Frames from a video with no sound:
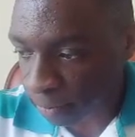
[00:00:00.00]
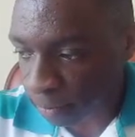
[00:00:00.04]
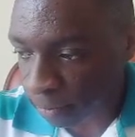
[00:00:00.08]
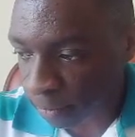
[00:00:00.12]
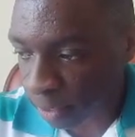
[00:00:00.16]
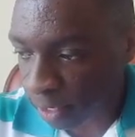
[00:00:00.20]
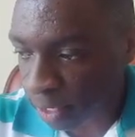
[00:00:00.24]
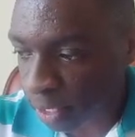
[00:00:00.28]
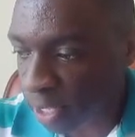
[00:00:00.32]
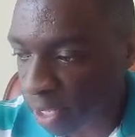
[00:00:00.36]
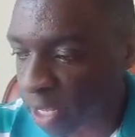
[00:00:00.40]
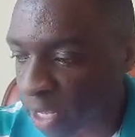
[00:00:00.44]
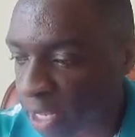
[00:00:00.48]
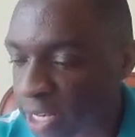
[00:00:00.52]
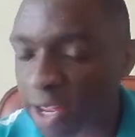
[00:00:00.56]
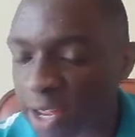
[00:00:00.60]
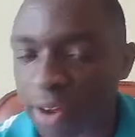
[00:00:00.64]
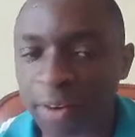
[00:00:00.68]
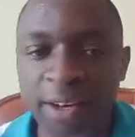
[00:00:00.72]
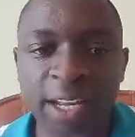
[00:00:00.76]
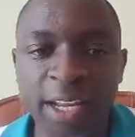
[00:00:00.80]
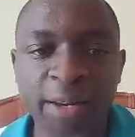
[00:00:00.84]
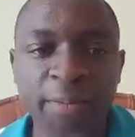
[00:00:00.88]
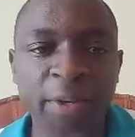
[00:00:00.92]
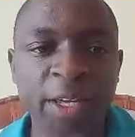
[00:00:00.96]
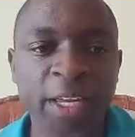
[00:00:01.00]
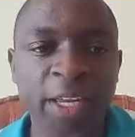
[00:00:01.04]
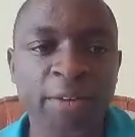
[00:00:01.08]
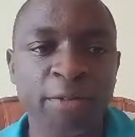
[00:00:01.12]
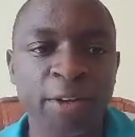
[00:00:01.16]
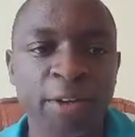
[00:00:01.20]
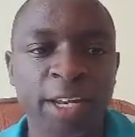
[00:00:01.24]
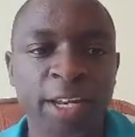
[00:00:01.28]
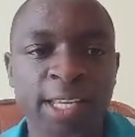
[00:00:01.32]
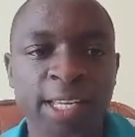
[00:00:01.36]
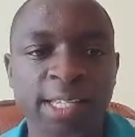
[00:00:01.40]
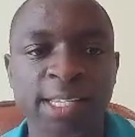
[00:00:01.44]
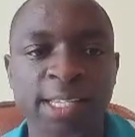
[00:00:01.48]
Now, let me give you an
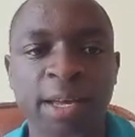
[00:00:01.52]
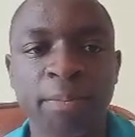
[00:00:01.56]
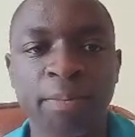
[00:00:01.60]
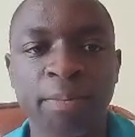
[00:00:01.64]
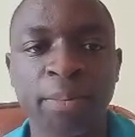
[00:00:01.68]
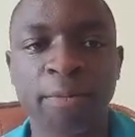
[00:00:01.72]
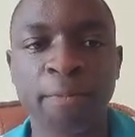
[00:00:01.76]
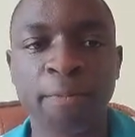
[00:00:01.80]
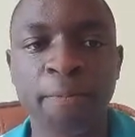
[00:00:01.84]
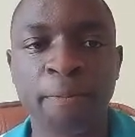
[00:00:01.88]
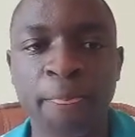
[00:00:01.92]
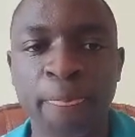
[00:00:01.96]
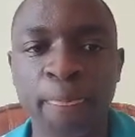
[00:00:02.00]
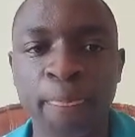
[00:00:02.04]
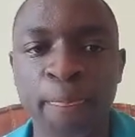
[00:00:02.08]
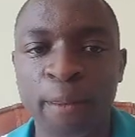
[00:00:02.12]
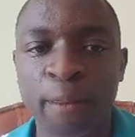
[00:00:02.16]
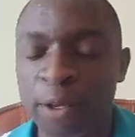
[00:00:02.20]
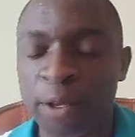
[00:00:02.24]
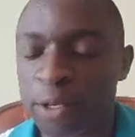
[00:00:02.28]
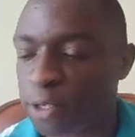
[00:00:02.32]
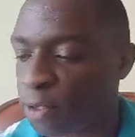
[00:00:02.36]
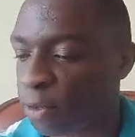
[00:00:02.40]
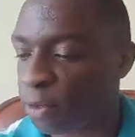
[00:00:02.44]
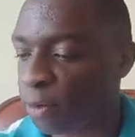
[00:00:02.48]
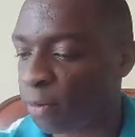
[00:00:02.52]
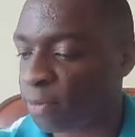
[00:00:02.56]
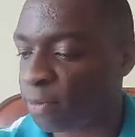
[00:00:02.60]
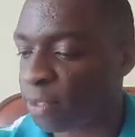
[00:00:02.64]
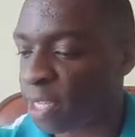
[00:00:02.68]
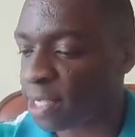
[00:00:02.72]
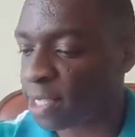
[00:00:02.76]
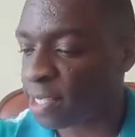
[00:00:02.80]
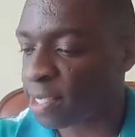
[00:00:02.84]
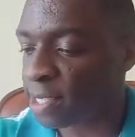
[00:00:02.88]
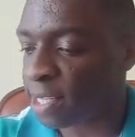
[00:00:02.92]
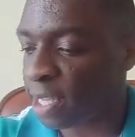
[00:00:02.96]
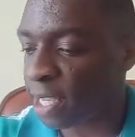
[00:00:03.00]
example. So we've just said
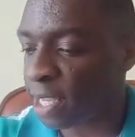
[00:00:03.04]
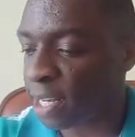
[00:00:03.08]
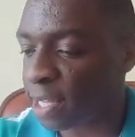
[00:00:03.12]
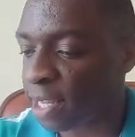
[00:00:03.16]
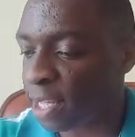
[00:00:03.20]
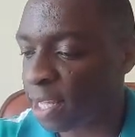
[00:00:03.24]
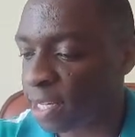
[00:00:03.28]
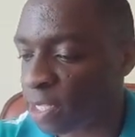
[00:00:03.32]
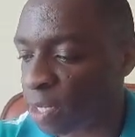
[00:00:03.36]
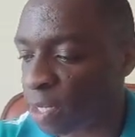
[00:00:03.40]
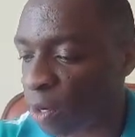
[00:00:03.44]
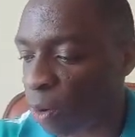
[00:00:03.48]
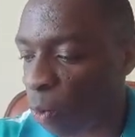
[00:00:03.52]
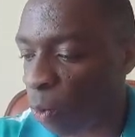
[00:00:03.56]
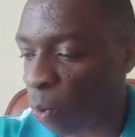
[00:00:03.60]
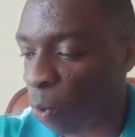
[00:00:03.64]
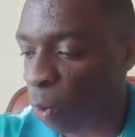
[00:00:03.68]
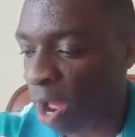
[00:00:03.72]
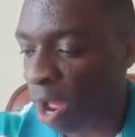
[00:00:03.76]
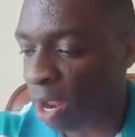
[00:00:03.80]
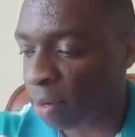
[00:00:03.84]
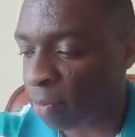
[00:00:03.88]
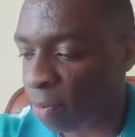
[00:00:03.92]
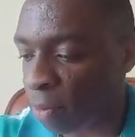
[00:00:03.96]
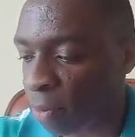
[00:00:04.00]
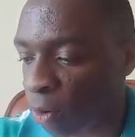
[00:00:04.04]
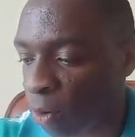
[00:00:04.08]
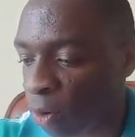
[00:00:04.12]
that 1 mole